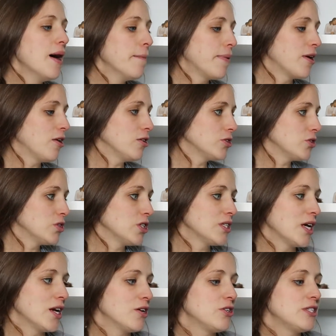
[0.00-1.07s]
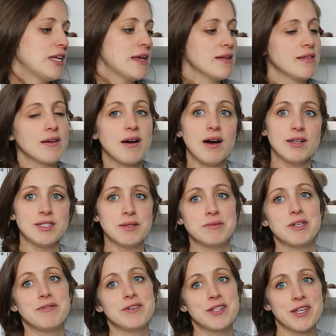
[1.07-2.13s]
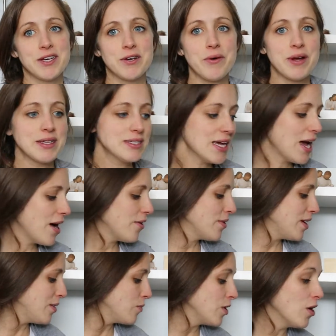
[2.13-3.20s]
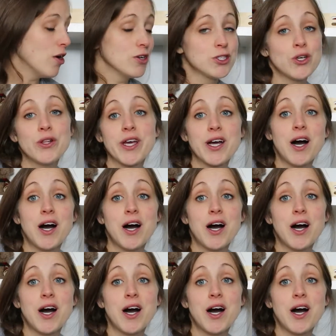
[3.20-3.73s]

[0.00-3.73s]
but also just understanding the concept of it like going down. And we also like